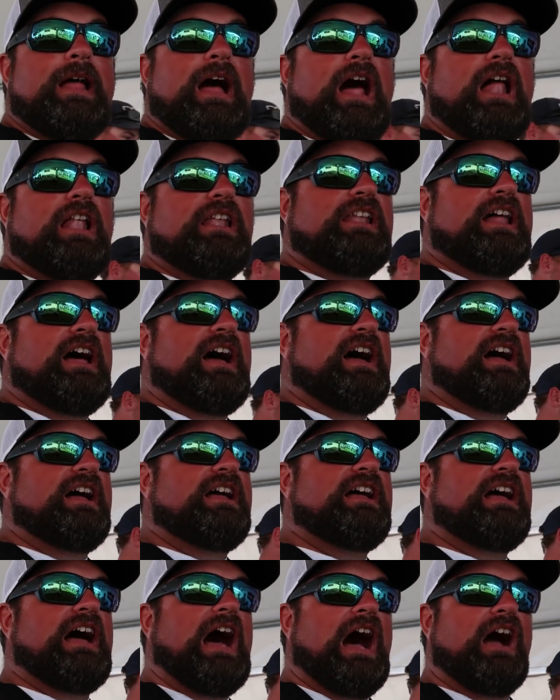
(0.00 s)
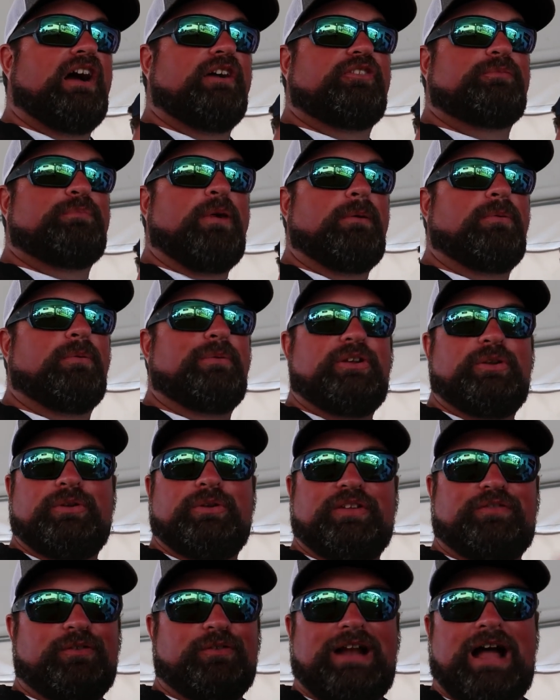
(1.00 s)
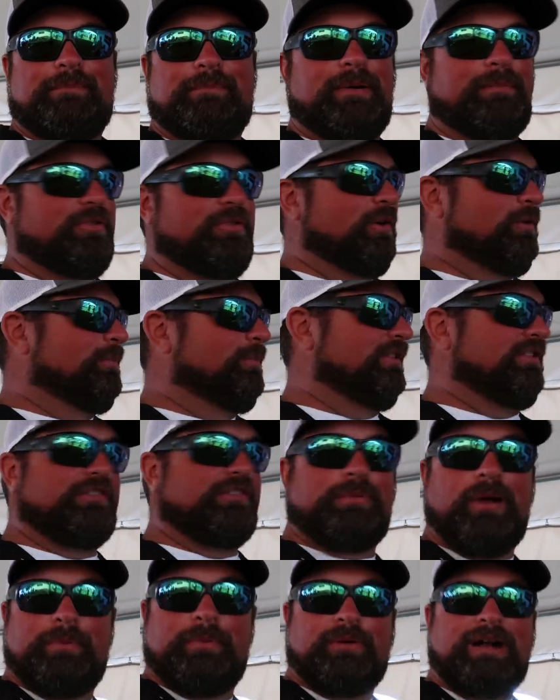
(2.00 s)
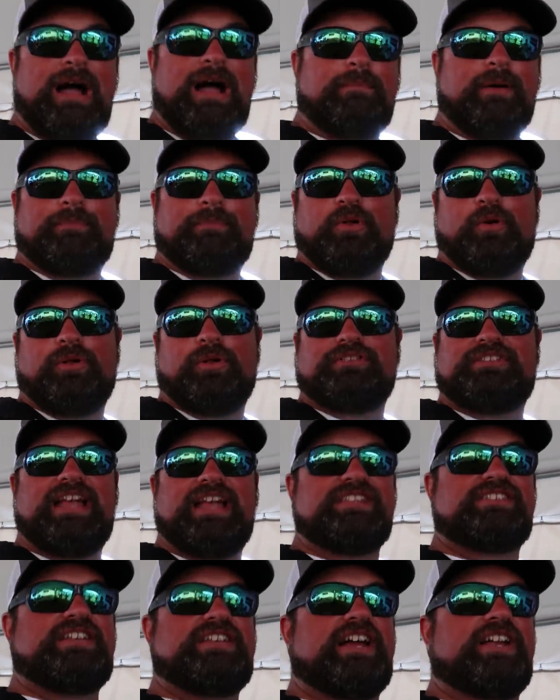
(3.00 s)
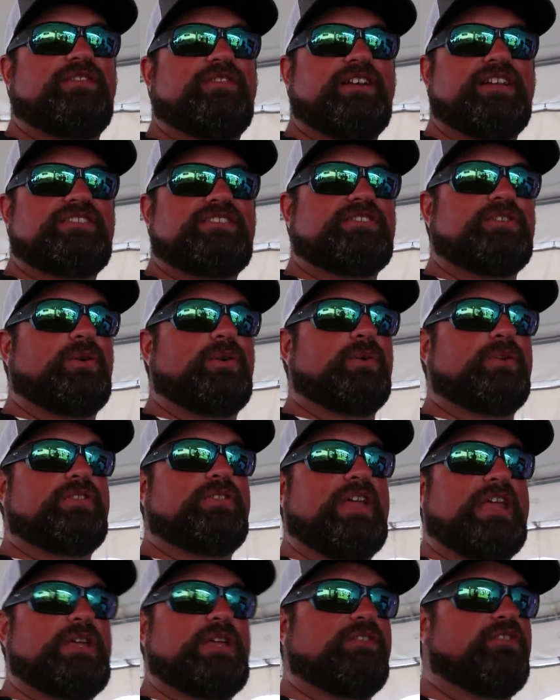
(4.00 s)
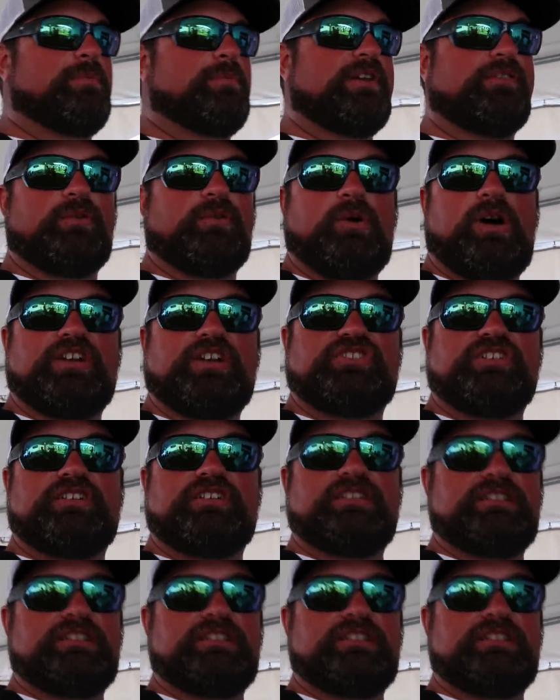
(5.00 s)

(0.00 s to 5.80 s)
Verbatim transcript: I'll, uh, I'll probably do a different wrap up though, but this probably wrap up the whole tent side of it. So thank you everybody for watching.